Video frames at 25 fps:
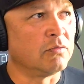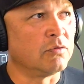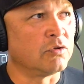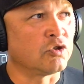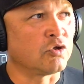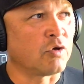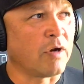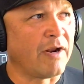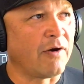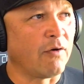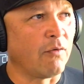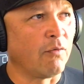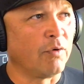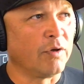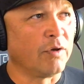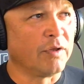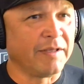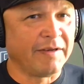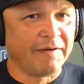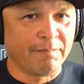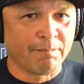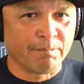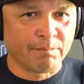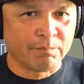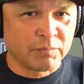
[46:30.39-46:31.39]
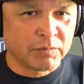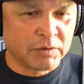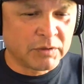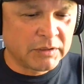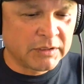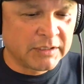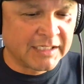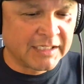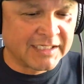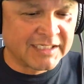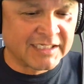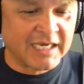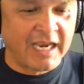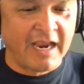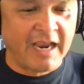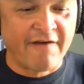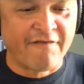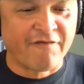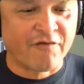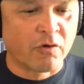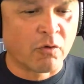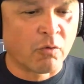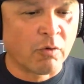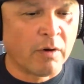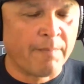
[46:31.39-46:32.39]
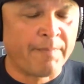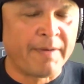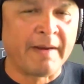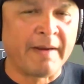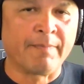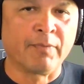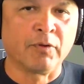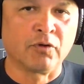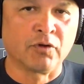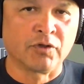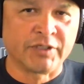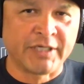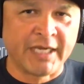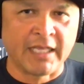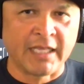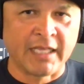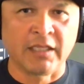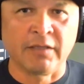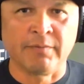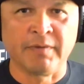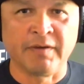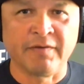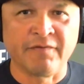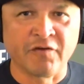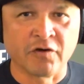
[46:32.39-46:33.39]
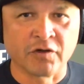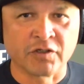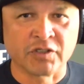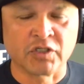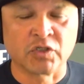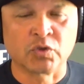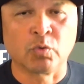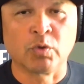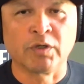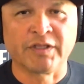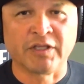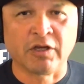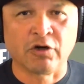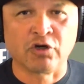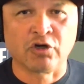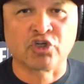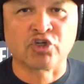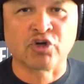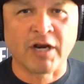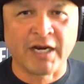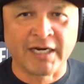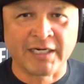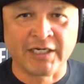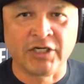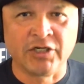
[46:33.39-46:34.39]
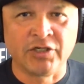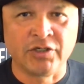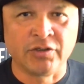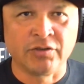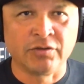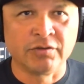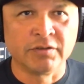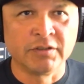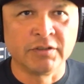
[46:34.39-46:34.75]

try to really decipher what people are telling me versus what they're trying to do.